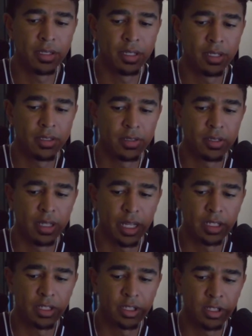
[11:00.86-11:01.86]
as
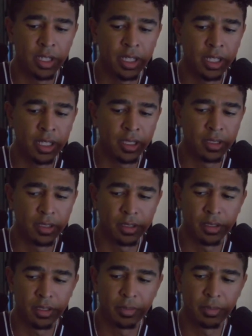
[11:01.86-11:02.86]
as shitty and
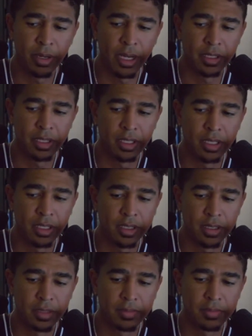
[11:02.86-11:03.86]
depressing
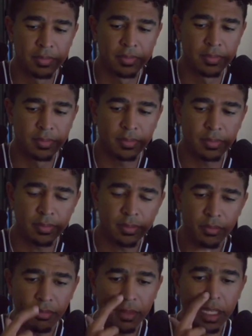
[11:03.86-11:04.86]
and
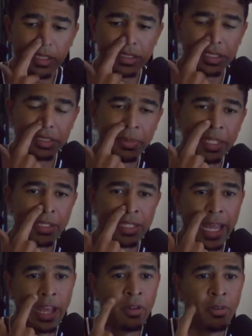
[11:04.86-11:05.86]
as this may
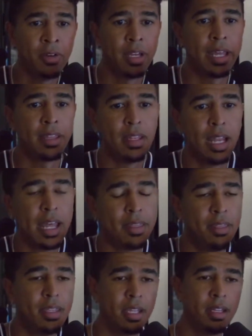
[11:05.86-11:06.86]
sound, I I
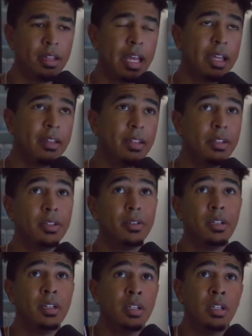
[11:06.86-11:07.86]
think like, look,
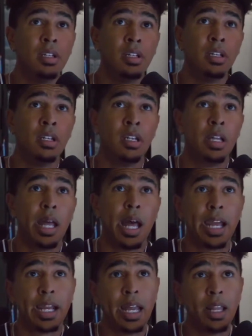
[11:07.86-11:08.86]

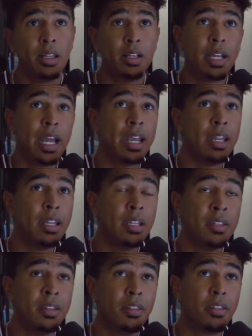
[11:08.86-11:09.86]
I gotta look at it
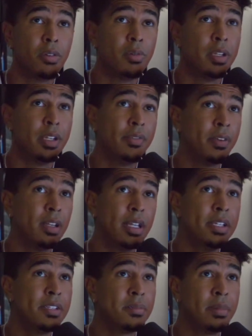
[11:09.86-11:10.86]
and through a different
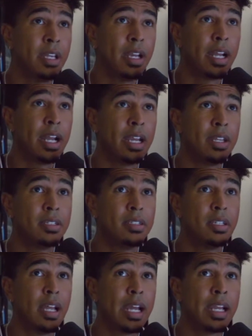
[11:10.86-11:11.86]
lens, man. I gotta
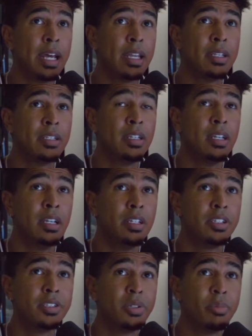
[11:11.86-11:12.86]
I gotta
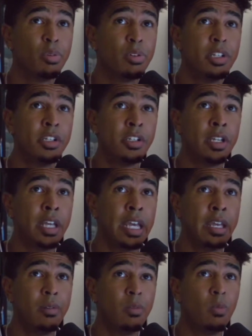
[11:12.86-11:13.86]
just
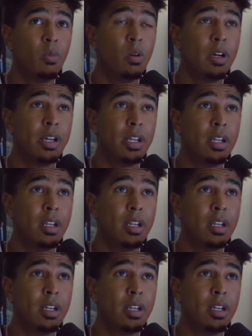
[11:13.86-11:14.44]
appreciate what